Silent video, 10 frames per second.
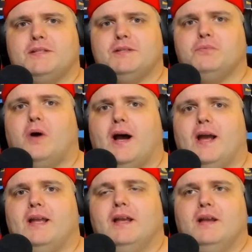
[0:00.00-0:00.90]
is
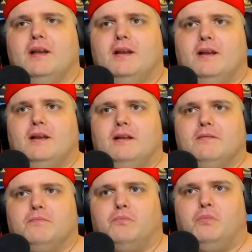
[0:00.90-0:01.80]
why
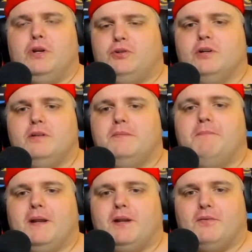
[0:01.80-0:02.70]
we shouldn't be
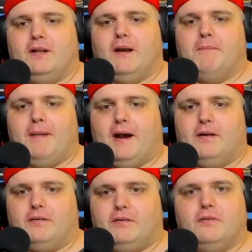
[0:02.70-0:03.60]
bickering
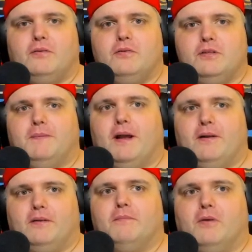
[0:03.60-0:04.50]
about who's
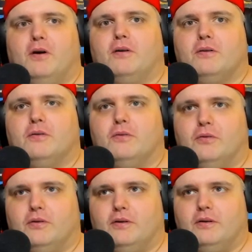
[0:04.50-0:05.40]
better, Marc
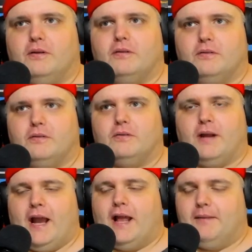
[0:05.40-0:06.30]
or
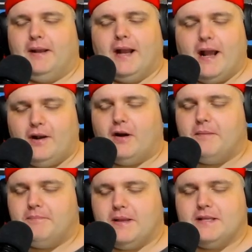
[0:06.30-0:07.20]
or Adam. And I know
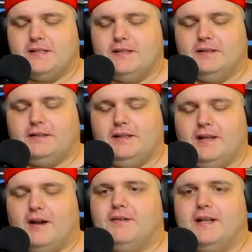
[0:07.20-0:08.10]
I'm as guilty
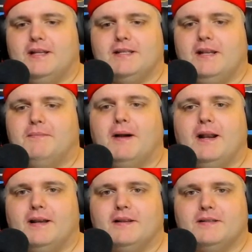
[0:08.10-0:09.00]
of it as
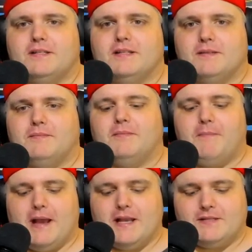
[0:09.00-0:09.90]
anybody else in some of my
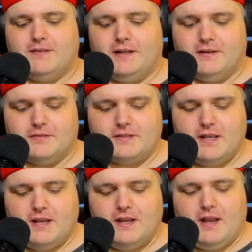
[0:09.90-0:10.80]
past videos.
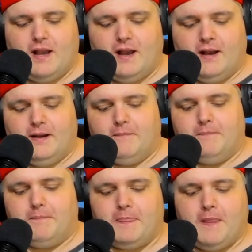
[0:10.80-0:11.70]
Um,